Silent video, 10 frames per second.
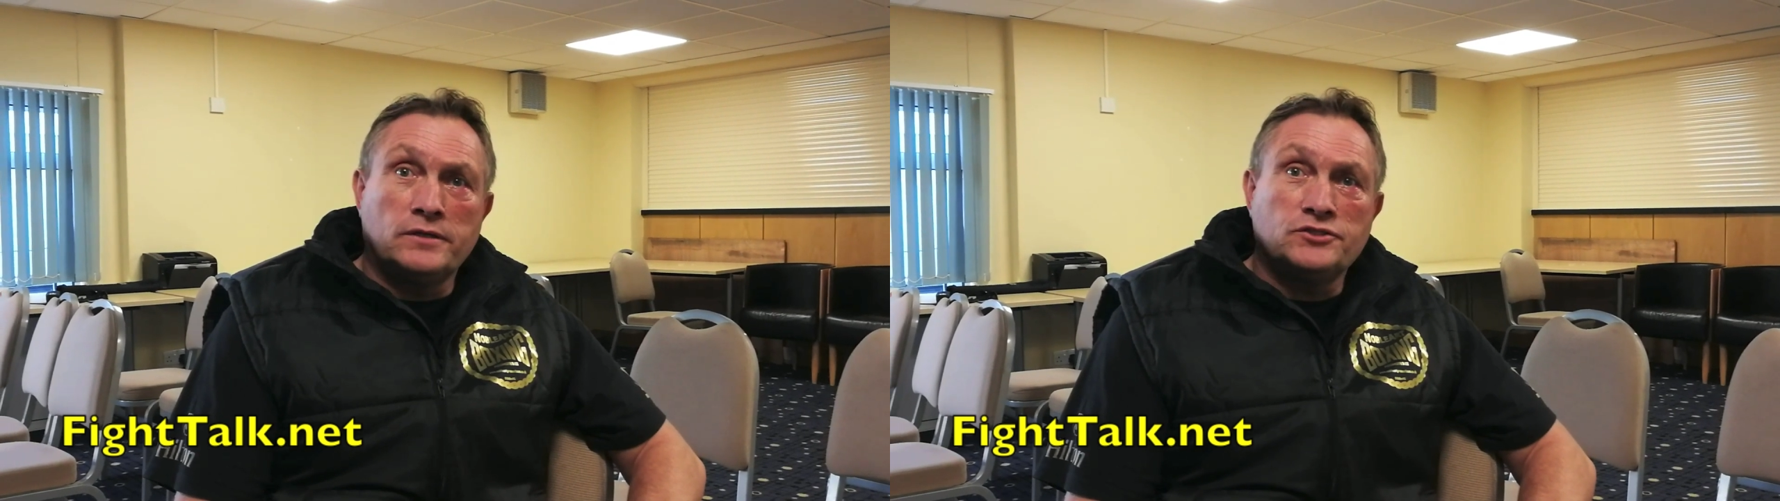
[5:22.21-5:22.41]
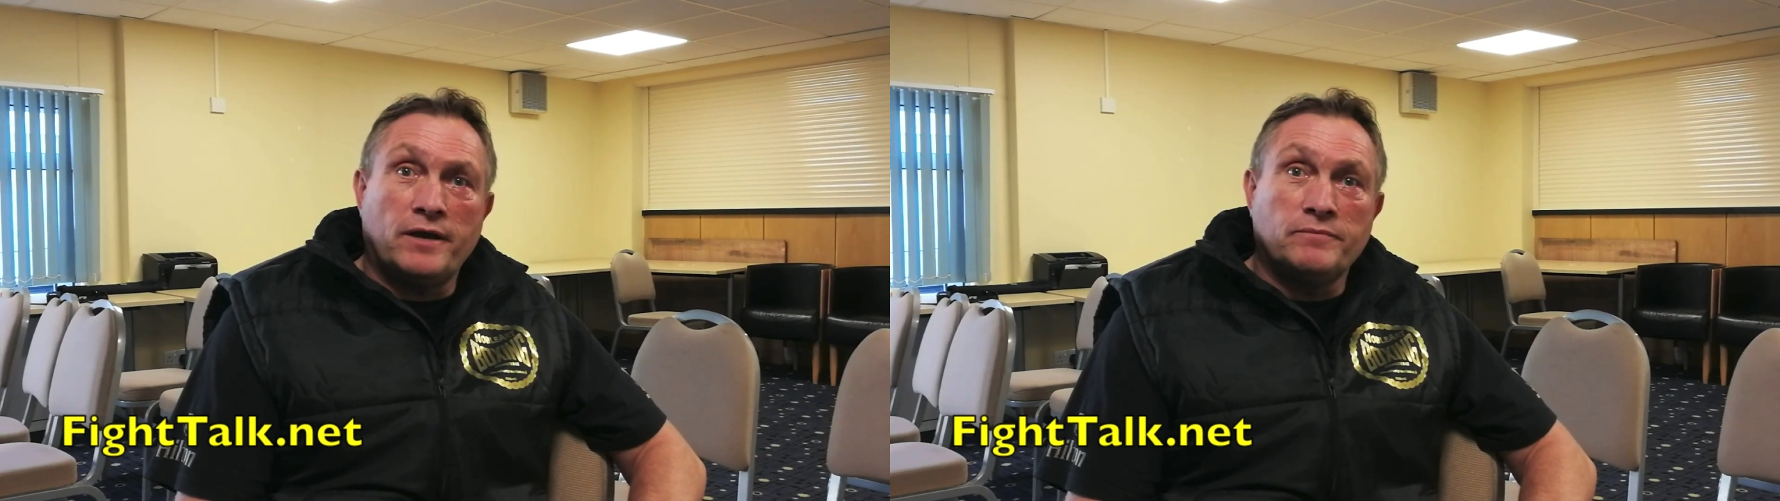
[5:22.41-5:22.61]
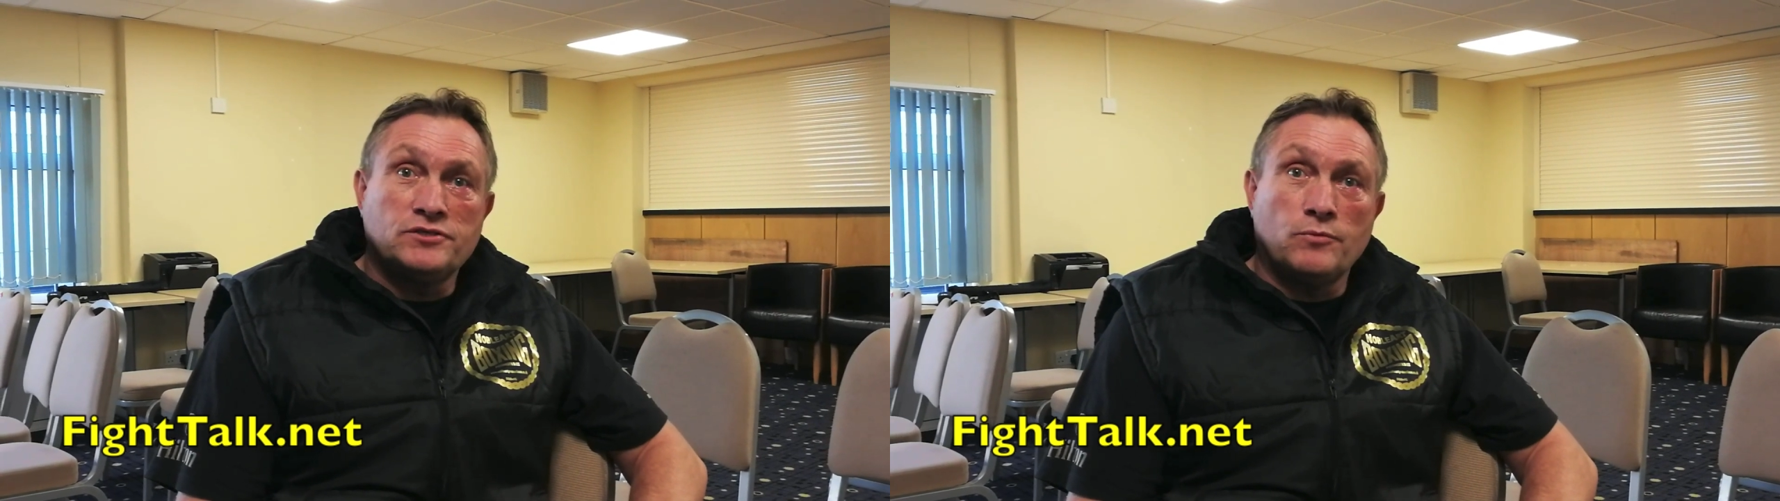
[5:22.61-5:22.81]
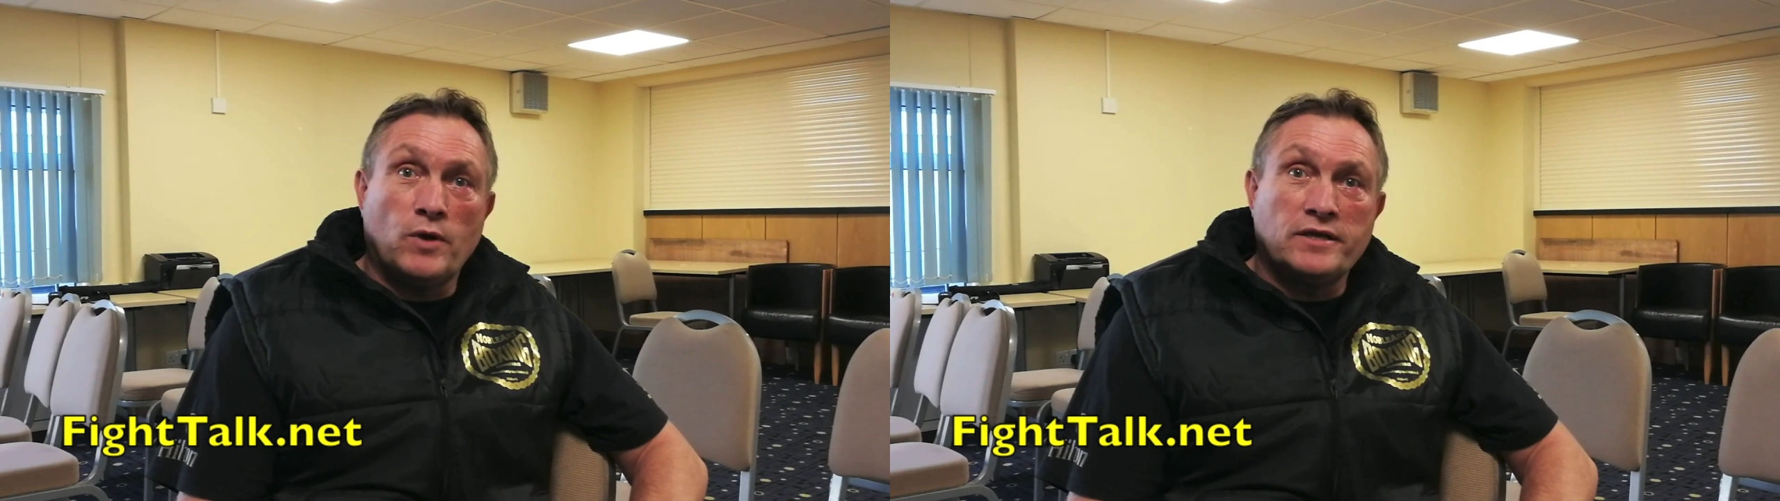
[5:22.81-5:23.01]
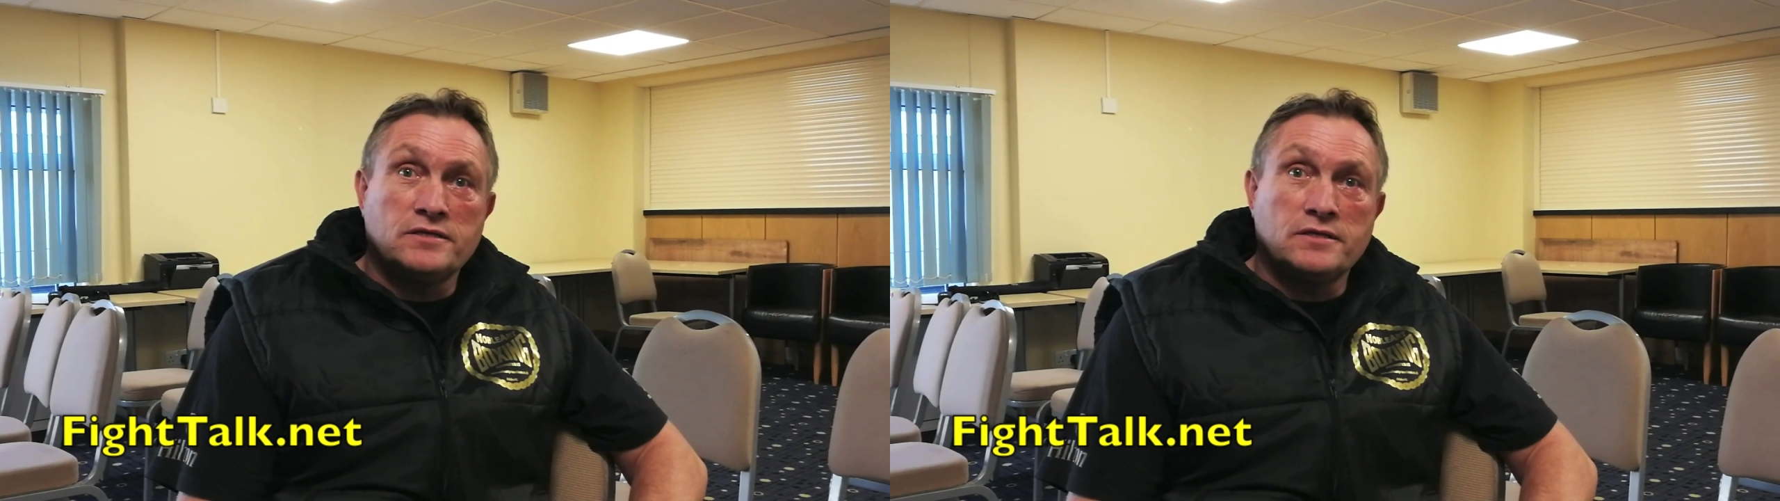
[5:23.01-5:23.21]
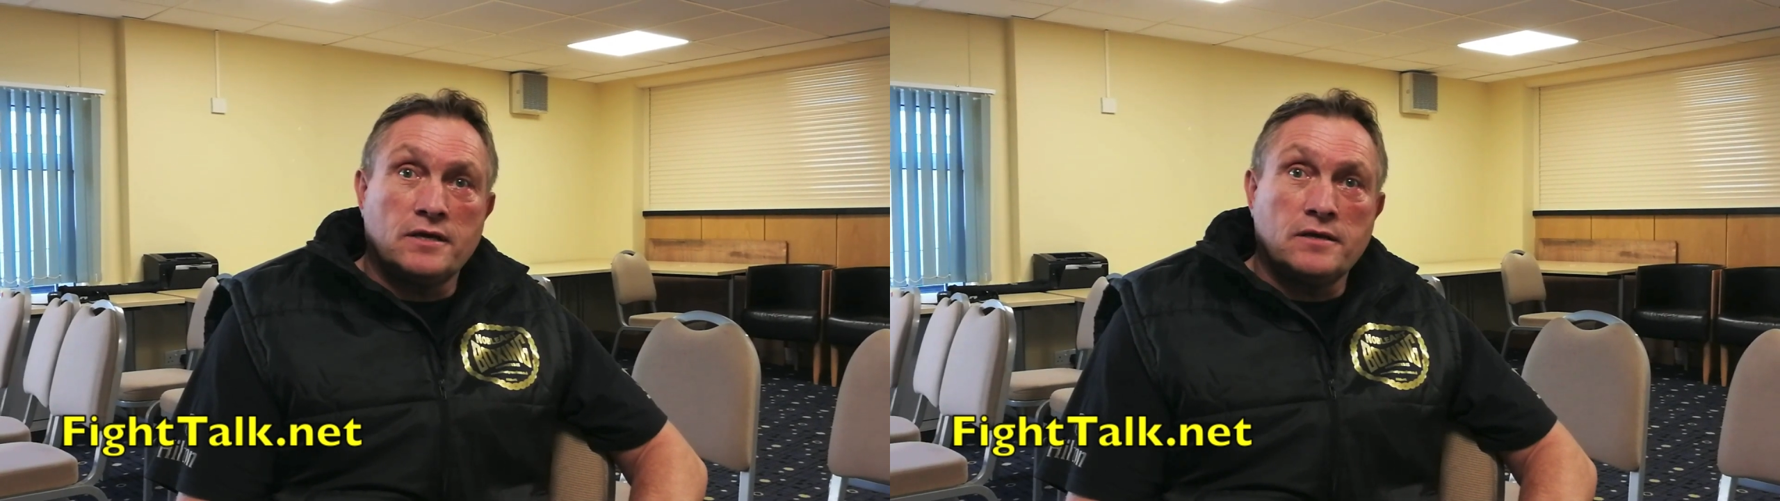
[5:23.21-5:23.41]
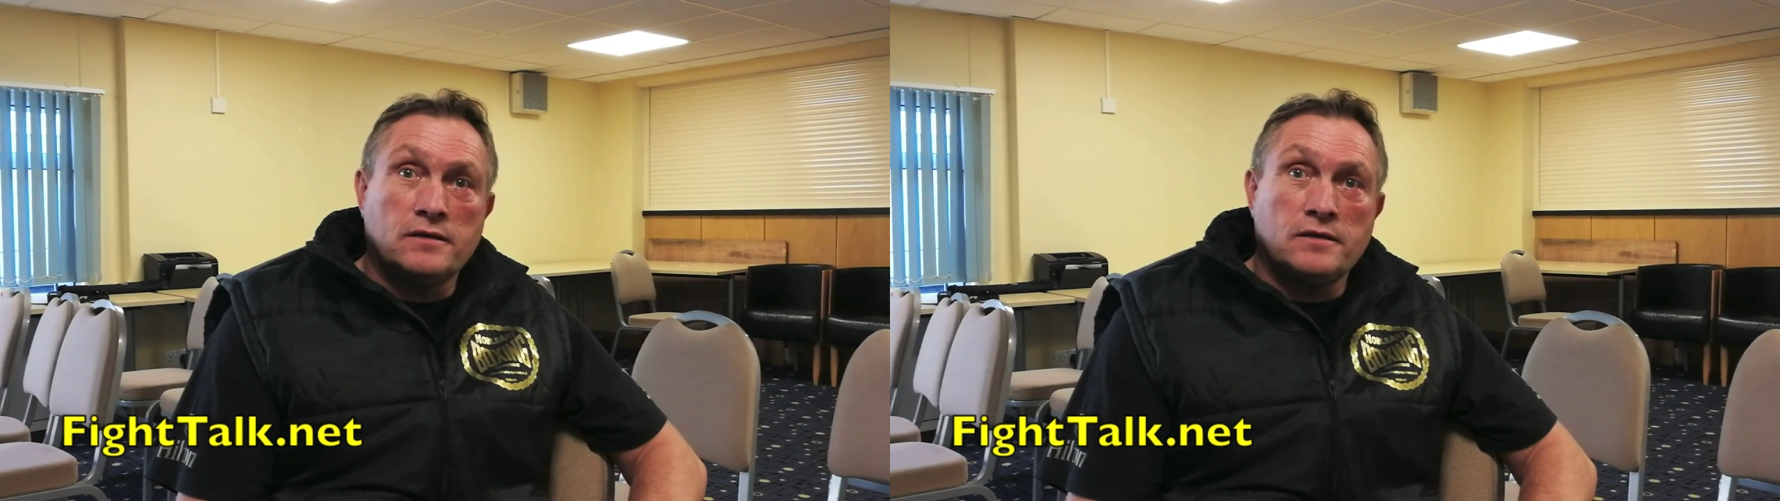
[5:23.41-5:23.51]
championship weight today.